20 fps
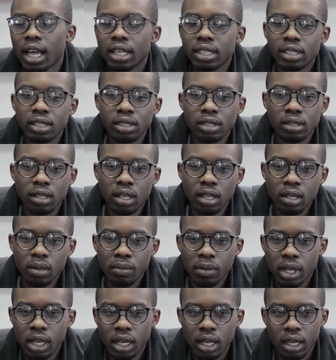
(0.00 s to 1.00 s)
actually started
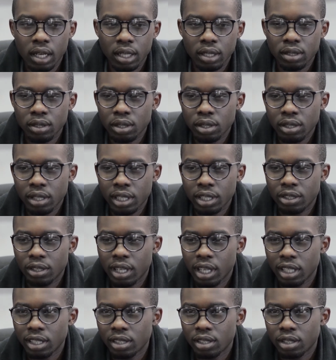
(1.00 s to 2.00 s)
my tertiary
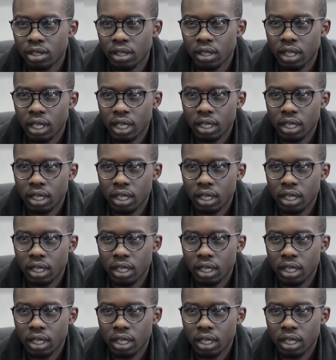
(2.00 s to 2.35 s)
education journey